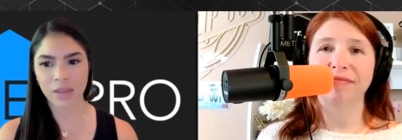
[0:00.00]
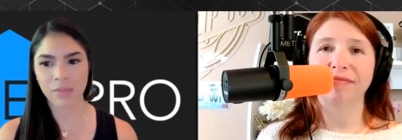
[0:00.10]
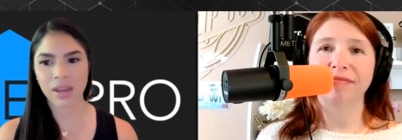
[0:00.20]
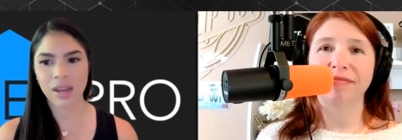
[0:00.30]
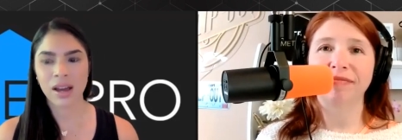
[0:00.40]

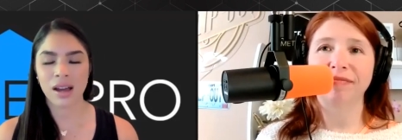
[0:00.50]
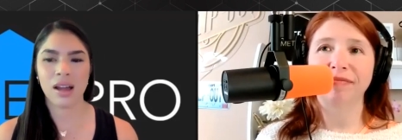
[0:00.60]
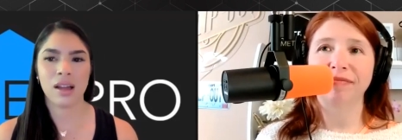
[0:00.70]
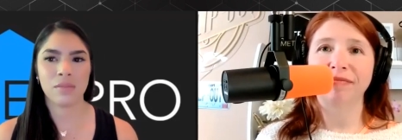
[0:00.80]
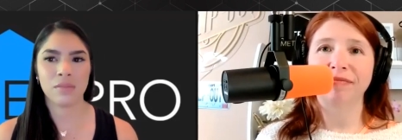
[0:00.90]
Speaker 1: time,
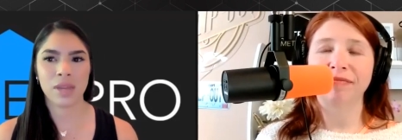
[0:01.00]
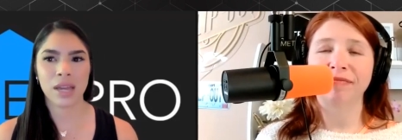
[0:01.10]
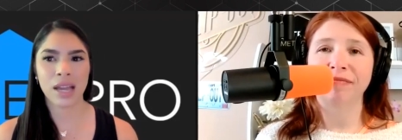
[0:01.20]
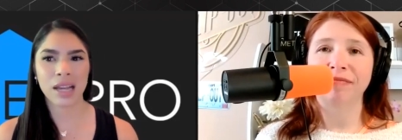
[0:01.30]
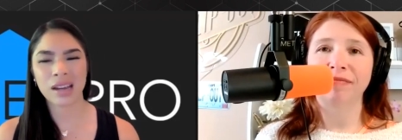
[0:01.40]
um,
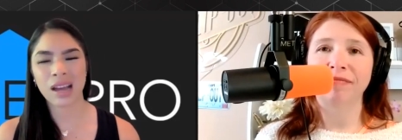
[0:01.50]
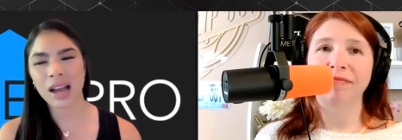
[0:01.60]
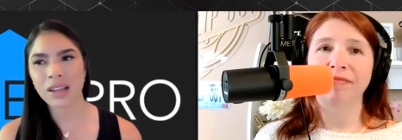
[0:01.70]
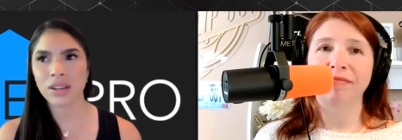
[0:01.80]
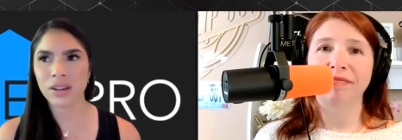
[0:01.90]
and
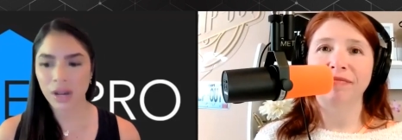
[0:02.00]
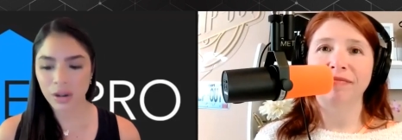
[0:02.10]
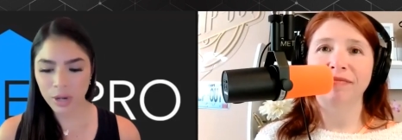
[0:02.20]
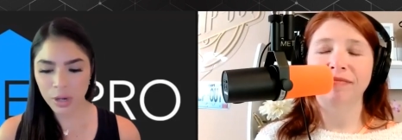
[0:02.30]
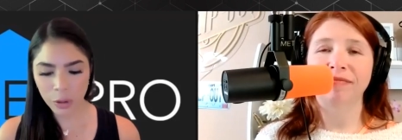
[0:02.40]
I, you know,
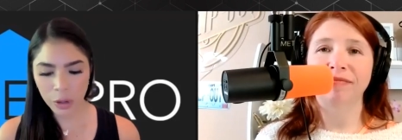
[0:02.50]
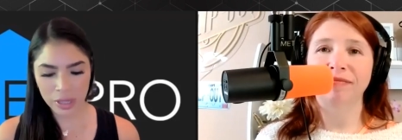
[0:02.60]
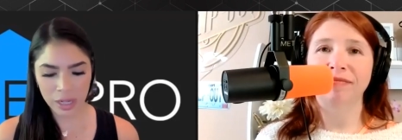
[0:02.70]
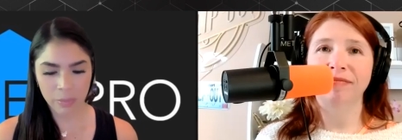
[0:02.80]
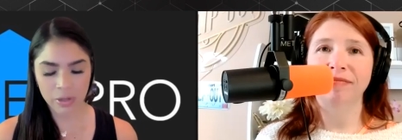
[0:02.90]
I don't want to
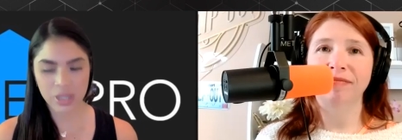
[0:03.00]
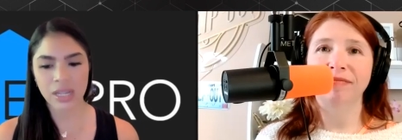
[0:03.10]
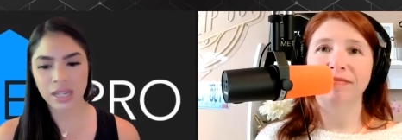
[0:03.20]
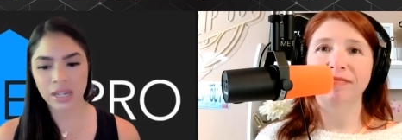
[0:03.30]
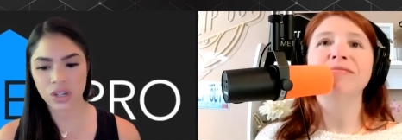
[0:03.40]
put like a
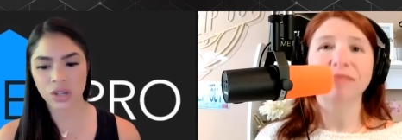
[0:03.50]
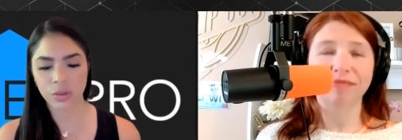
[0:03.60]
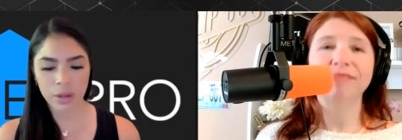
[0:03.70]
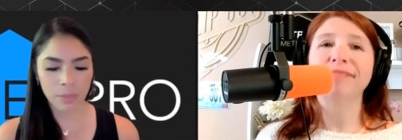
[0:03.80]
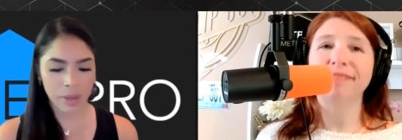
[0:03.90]
percentage
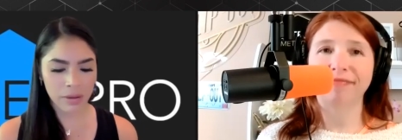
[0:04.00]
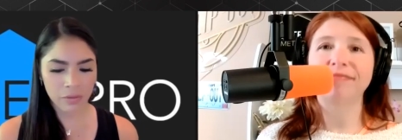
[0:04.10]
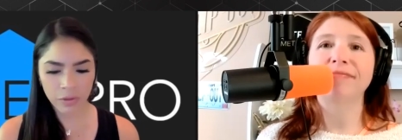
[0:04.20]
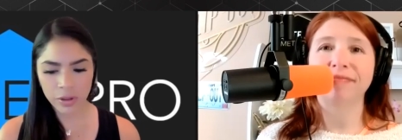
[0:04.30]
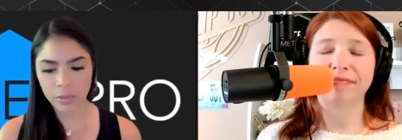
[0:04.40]
to it,
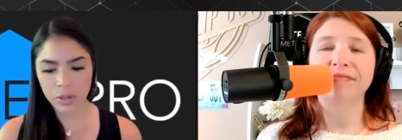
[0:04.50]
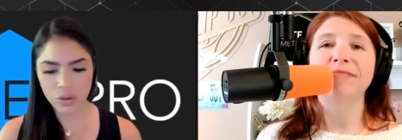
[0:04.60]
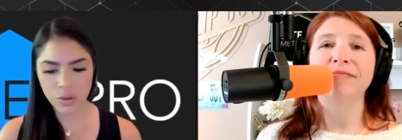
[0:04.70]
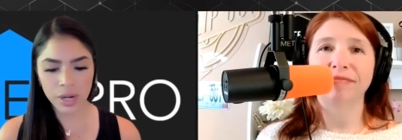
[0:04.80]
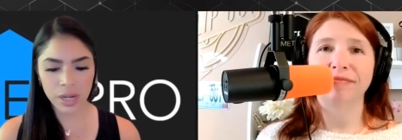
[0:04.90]
but for the
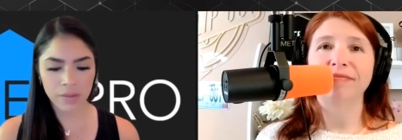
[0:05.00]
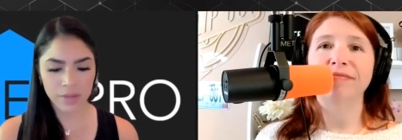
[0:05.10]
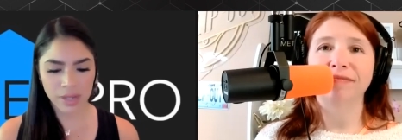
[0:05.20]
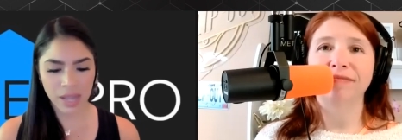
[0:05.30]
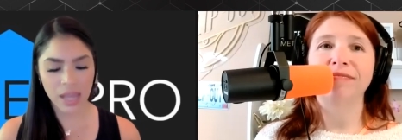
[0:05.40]
majority
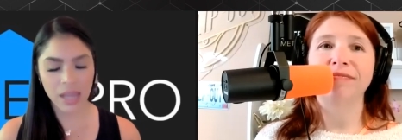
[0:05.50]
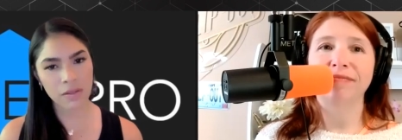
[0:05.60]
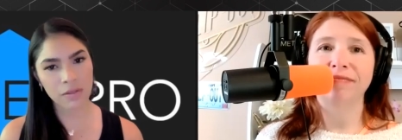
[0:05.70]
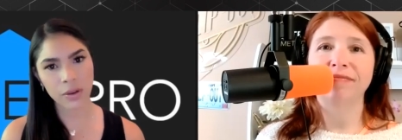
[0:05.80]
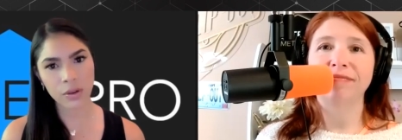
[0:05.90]
of the
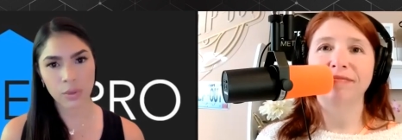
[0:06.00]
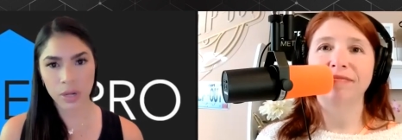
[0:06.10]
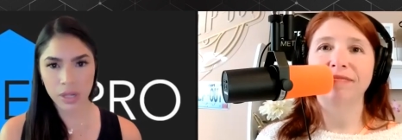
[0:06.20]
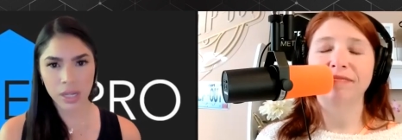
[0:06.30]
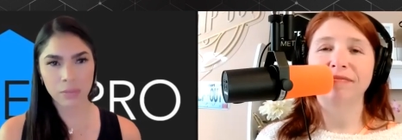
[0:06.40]
day, if you're
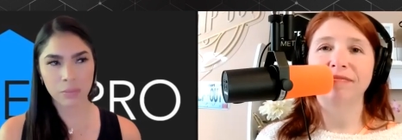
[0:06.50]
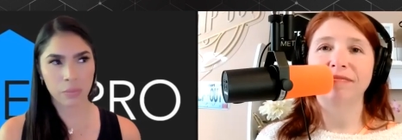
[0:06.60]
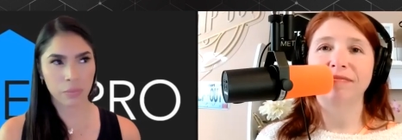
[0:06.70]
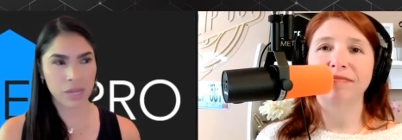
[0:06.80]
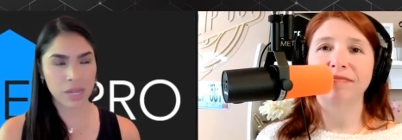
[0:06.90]
really
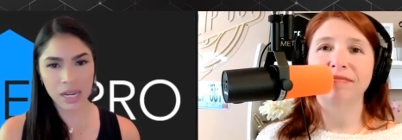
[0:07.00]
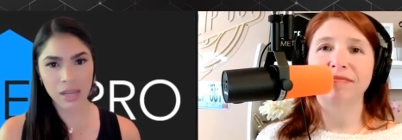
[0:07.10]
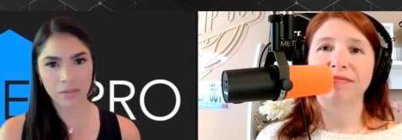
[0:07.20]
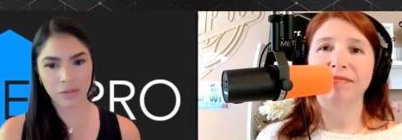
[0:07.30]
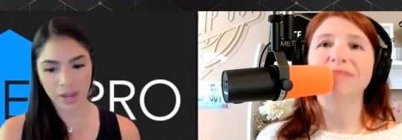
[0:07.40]

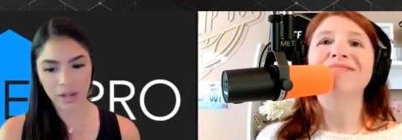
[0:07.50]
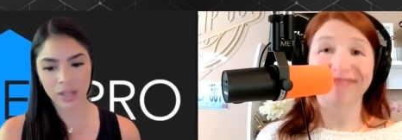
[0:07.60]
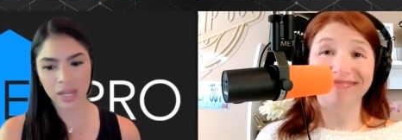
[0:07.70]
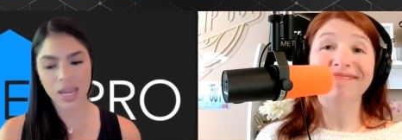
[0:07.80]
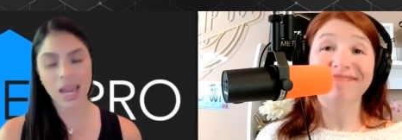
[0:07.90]
eating
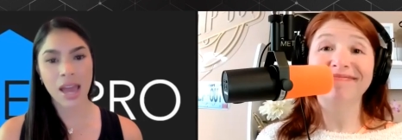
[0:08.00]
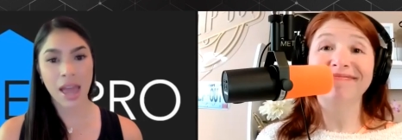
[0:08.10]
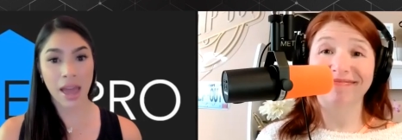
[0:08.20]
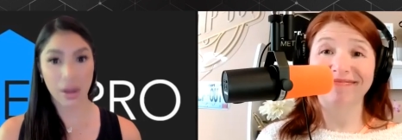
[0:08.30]
fairly